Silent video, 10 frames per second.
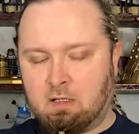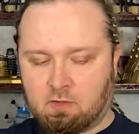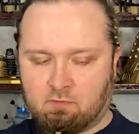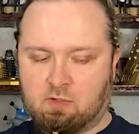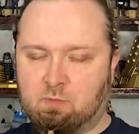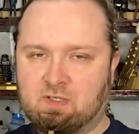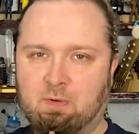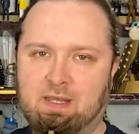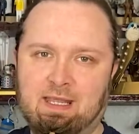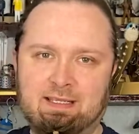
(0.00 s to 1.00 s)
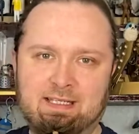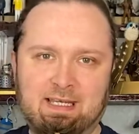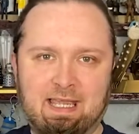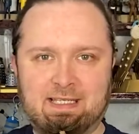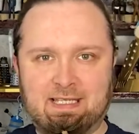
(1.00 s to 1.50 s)
The original was out in
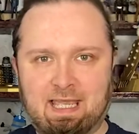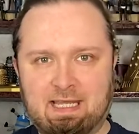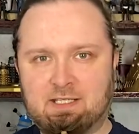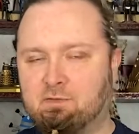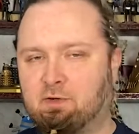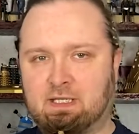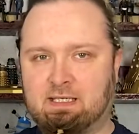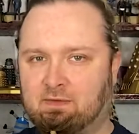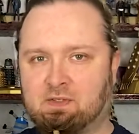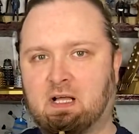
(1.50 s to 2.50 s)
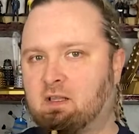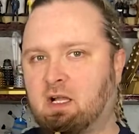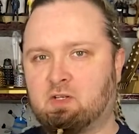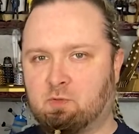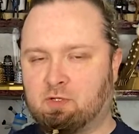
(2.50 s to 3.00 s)
1988. You've already seen the title
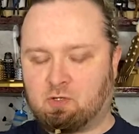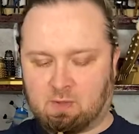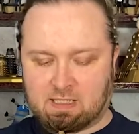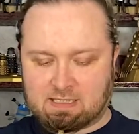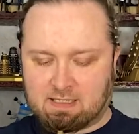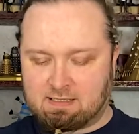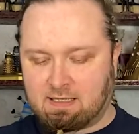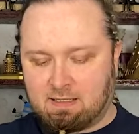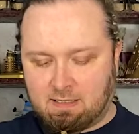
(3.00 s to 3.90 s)
card. You already know where this is.